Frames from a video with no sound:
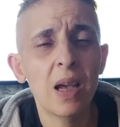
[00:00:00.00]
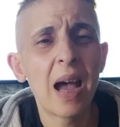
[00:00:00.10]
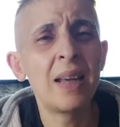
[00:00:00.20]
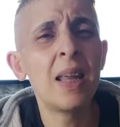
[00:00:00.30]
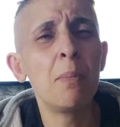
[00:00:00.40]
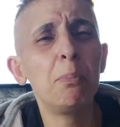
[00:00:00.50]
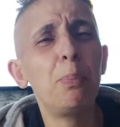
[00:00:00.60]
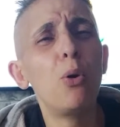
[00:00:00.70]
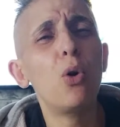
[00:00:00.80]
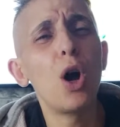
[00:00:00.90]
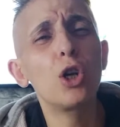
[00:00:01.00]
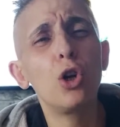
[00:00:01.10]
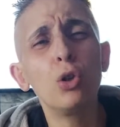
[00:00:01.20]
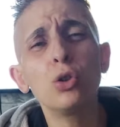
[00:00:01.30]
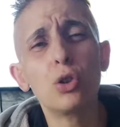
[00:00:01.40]
and then put a
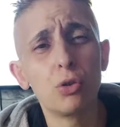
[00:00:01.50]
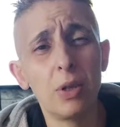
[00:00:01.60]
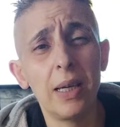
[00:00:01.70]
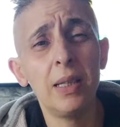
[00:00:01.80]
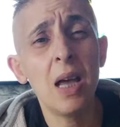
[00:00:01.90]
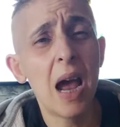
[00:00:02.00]
country